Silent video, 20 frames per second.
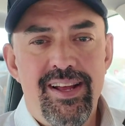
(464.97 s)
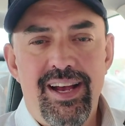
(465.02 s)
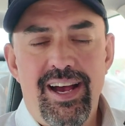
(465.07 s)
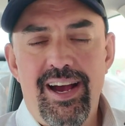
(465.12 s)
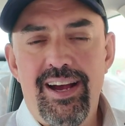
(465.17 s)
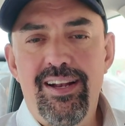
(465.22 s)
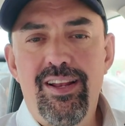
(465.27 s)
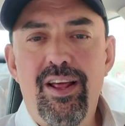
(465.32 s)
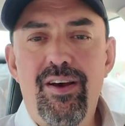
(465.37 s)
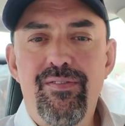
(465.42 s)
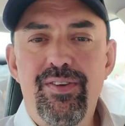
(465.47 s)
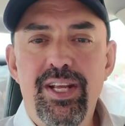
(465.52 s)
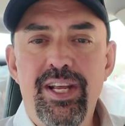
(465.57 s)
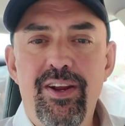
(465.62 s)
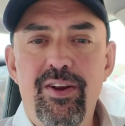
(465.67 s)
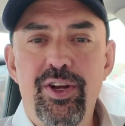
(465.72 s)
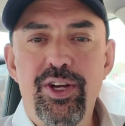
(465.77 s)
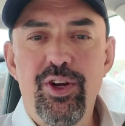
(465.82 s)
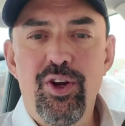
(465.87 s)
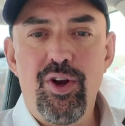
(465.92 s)
I'd love to
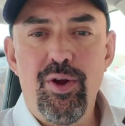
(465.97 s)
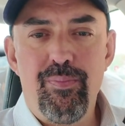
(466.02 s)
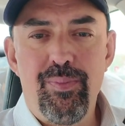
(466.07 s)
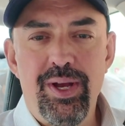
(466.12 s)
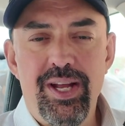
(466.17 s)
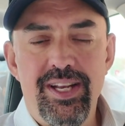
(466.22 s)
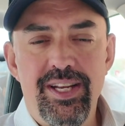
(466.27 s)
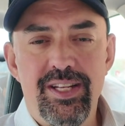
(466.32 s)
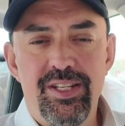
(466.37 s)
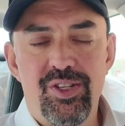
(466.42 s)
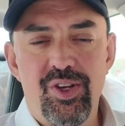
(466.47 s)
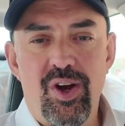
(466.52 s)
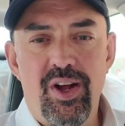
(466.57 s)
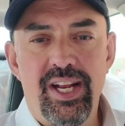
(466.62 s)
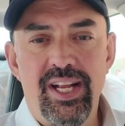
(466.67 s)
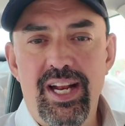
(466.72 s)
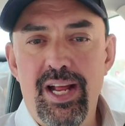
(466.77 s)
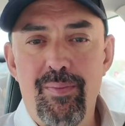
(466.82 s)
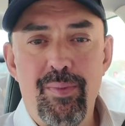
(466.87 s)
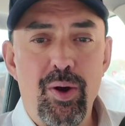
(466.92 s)
hear your opinions on
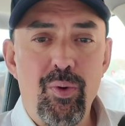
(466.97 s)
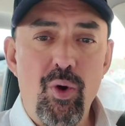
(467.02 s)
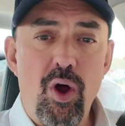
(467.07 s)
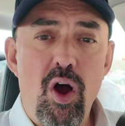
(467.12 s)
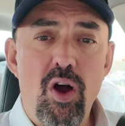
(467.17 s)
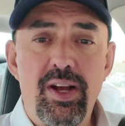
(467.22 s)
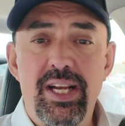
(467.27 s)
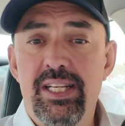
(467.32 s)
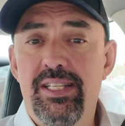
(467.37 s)
it. Am I wrong?